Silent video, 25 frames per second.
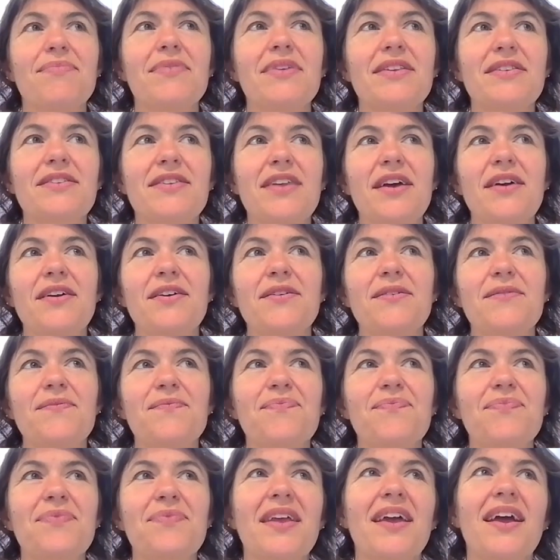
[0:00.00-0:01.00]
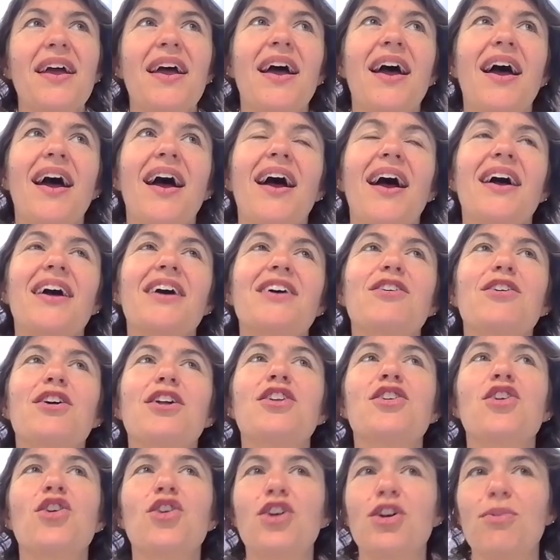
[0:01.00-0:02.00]
So a
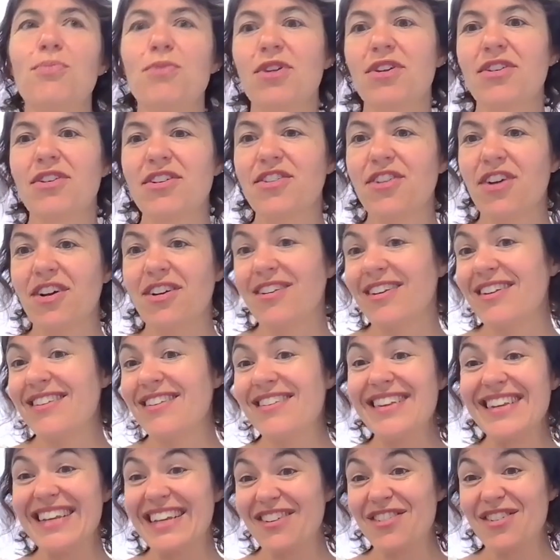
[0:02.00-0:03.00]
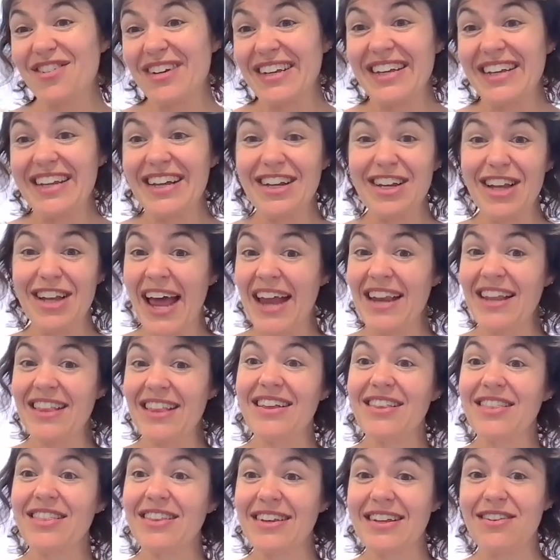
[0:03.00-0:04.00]
non-commodity charge is literally
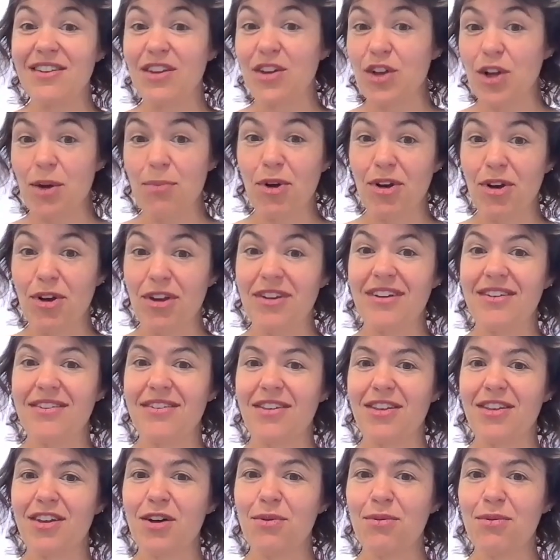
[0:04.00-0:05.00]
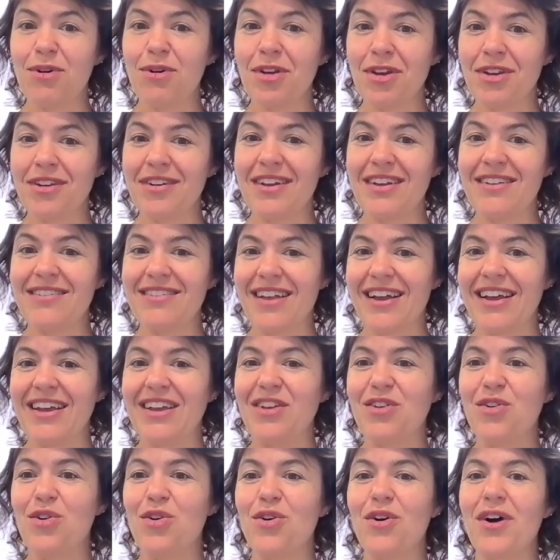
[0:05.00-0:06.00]
anything that isn't commodity. So the commodity is like
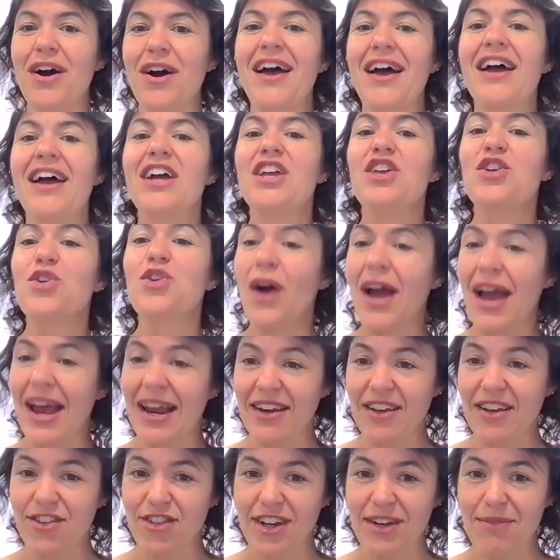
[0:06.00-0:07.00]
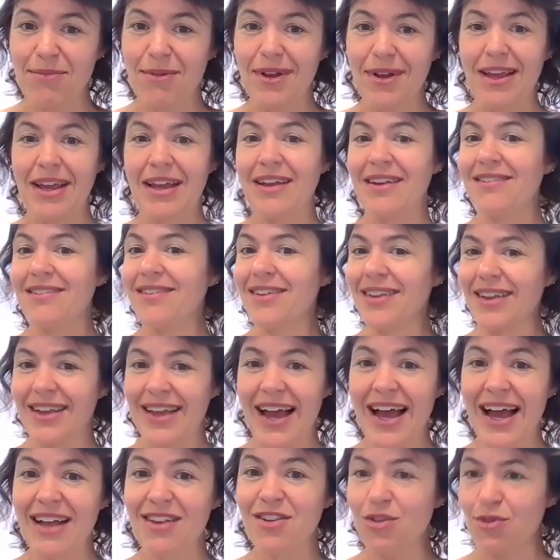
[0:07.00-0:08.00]
your energy, be it
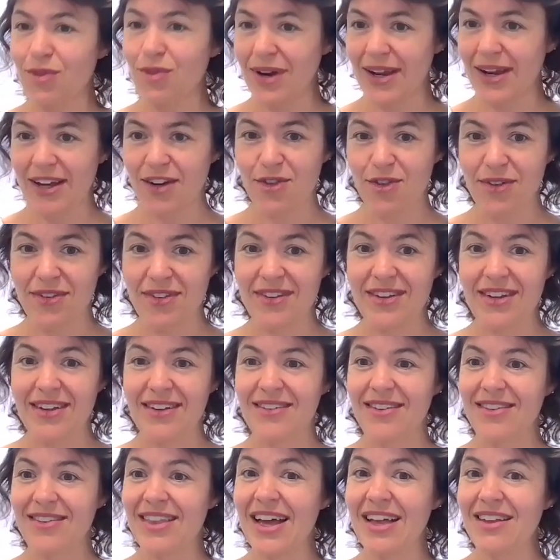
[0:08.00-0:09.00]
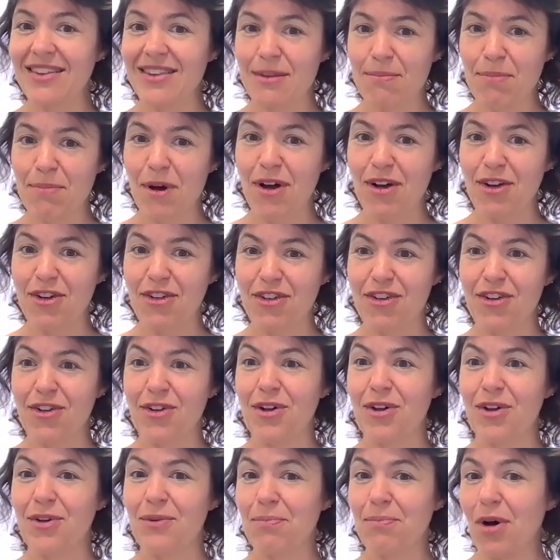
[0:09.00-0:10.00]
gas or electricity. So that's the part
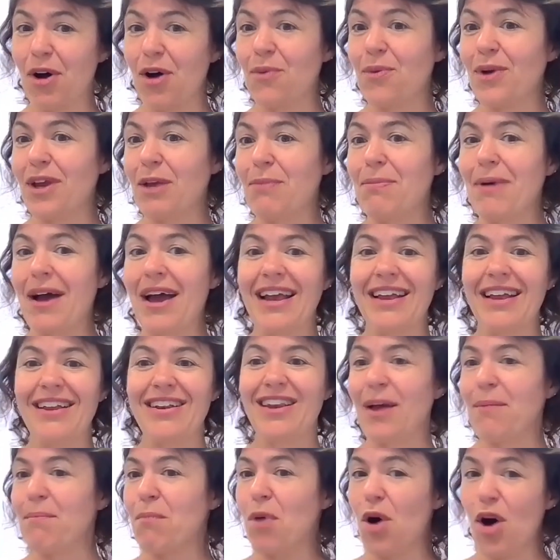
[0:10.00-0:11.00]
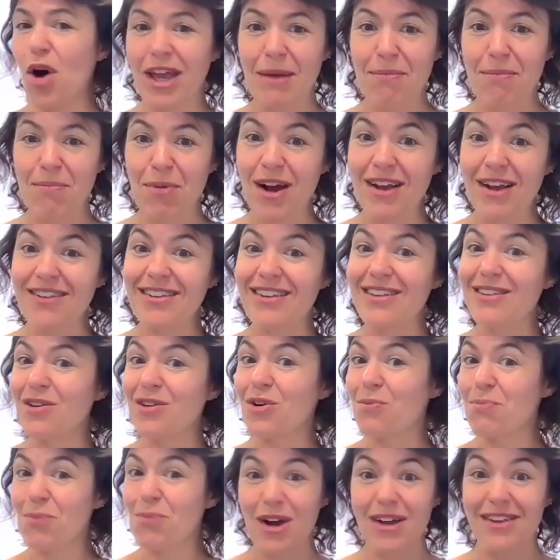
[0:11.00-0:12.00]
where you pay like market prices
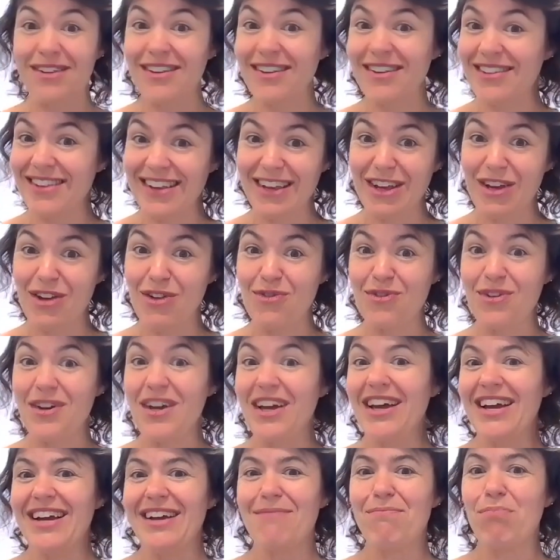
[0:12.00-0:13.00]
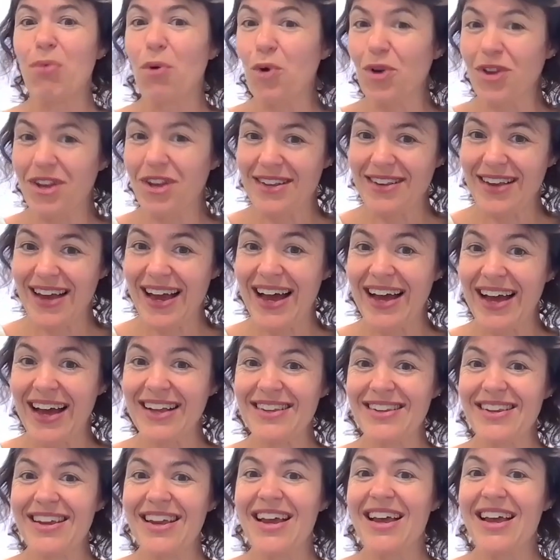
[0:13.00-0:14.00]
or prices that you've bought it at
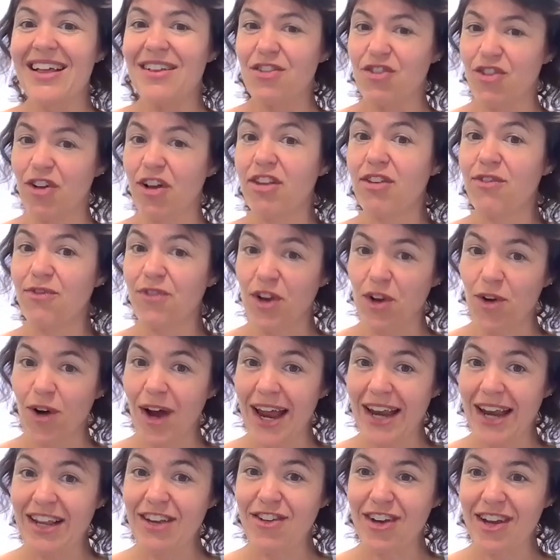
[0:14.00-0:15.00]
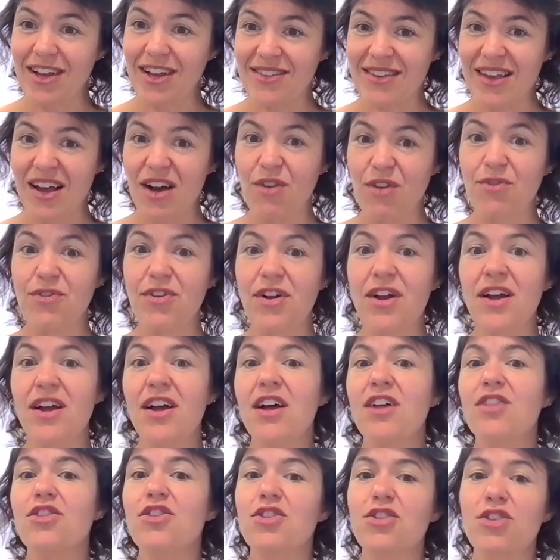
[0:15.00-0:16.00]
just for your energy itself.
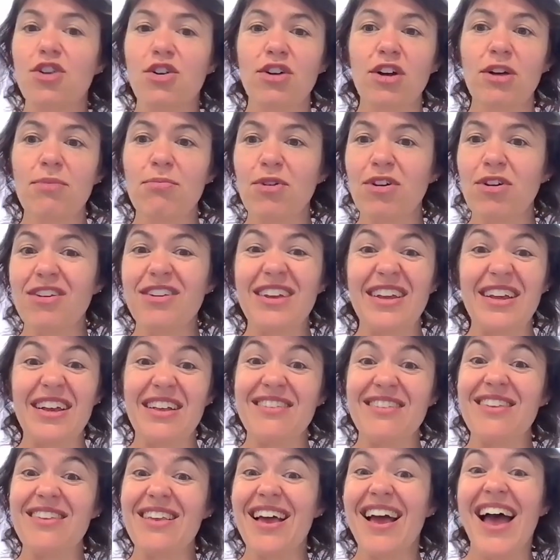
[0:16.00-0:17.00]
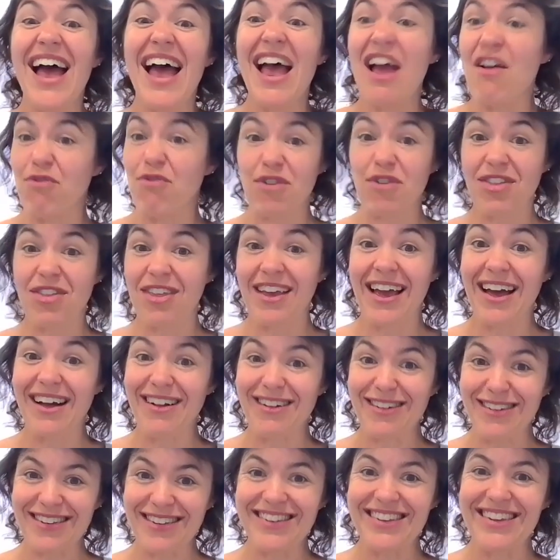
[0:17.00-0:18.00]
The non-commodity is everything
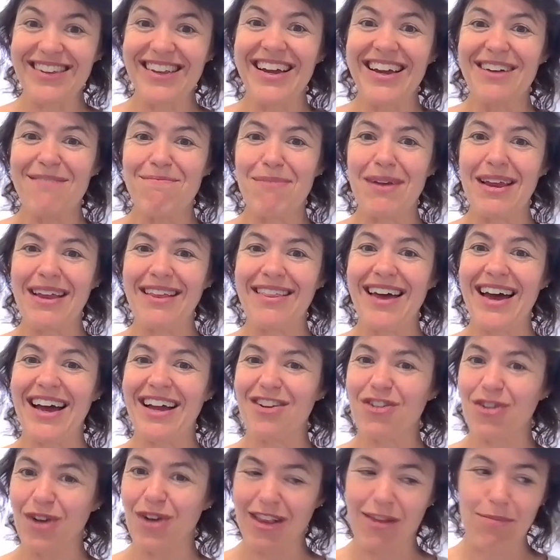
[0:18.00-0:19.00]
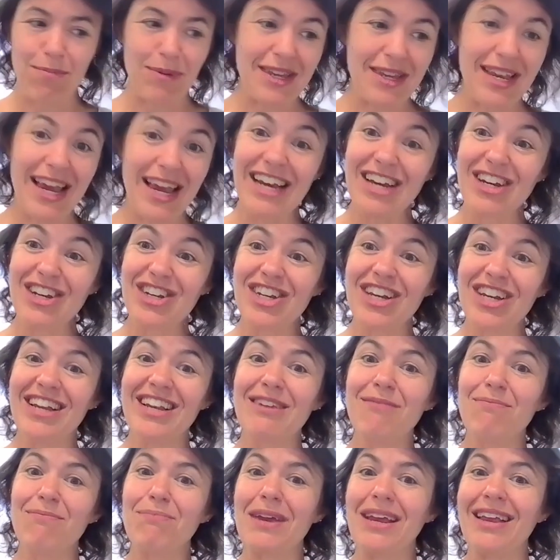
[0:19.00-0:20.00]
else, be that
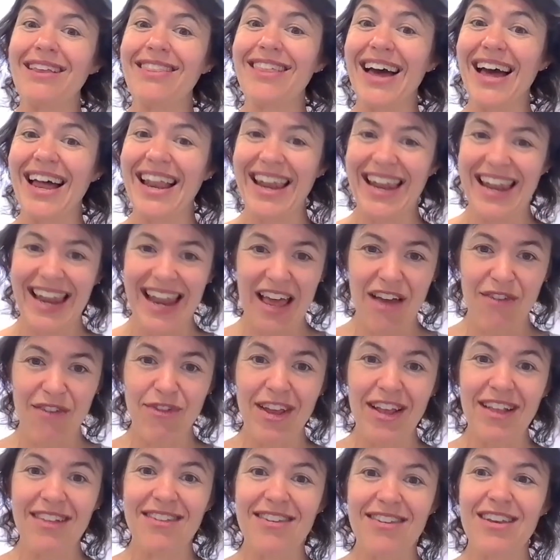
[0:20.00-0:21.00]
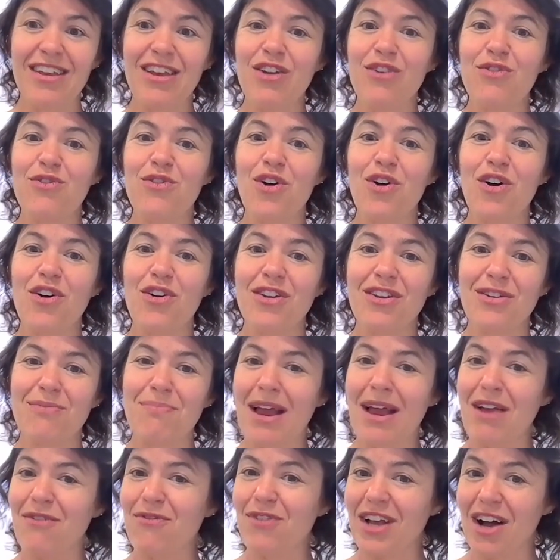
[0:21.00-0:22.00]
transportation, be that levies that you've got to
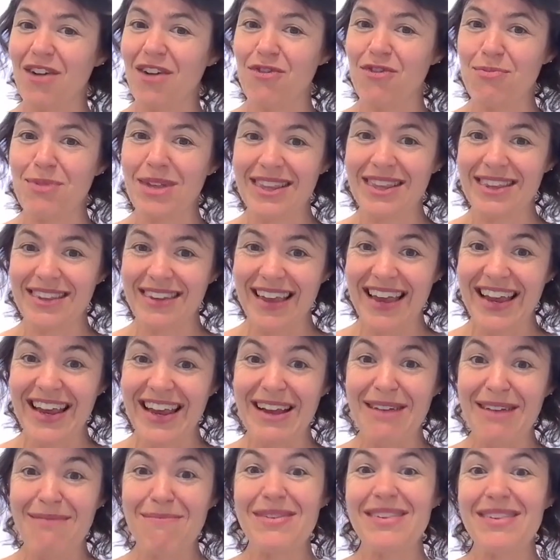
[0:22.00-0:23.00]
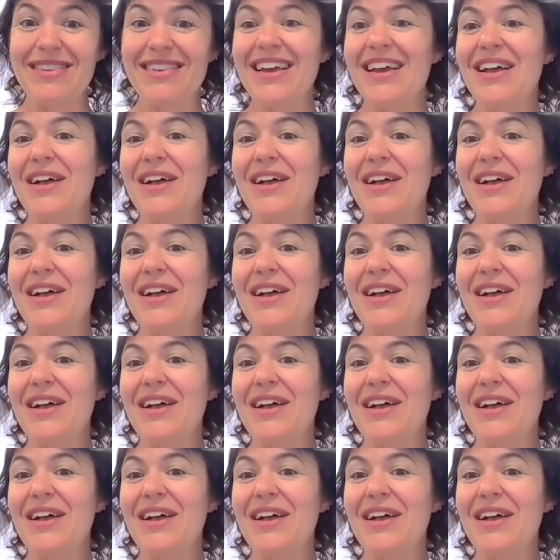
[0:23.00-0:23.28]
pay for government schemes,